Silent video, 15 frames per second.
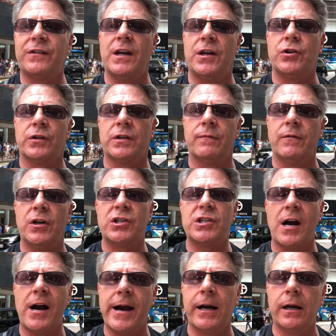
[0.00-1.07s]
stages of an
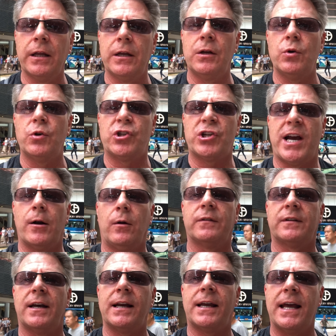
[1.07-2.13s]
entirely new channel
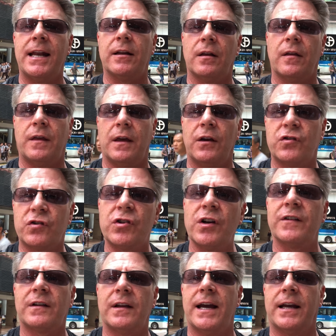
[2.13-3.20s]
dedicated to things
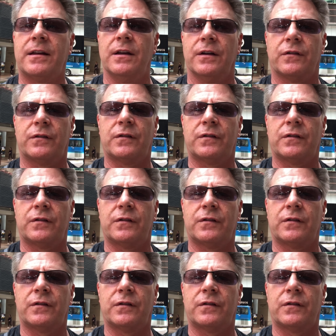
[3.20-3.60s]
just like this.